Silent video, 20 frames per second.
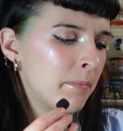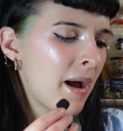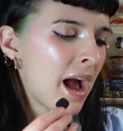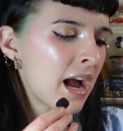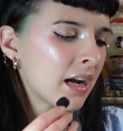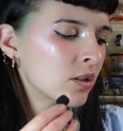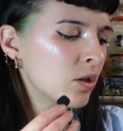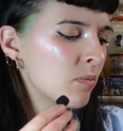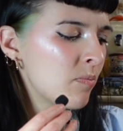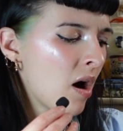
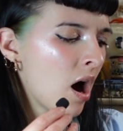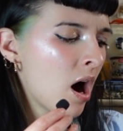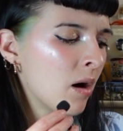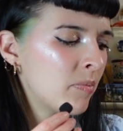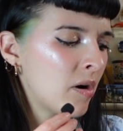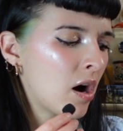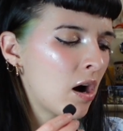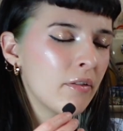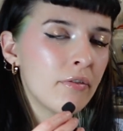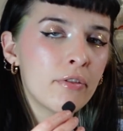back to
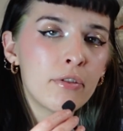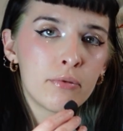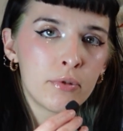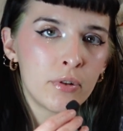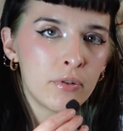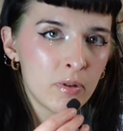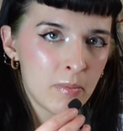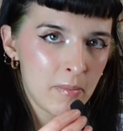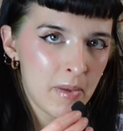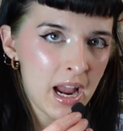Popoff
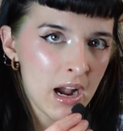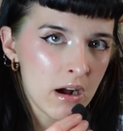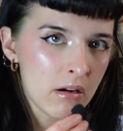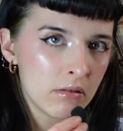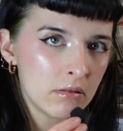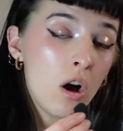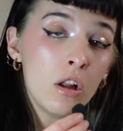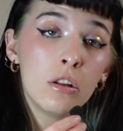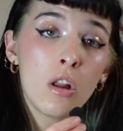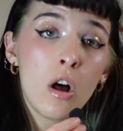through the
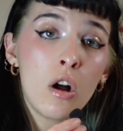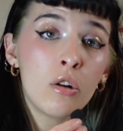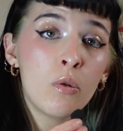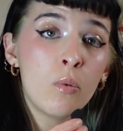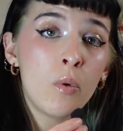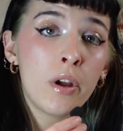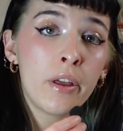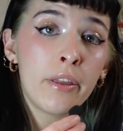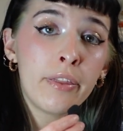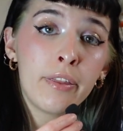mail,
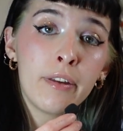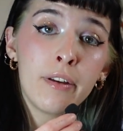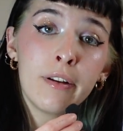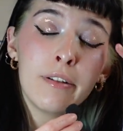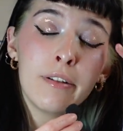along with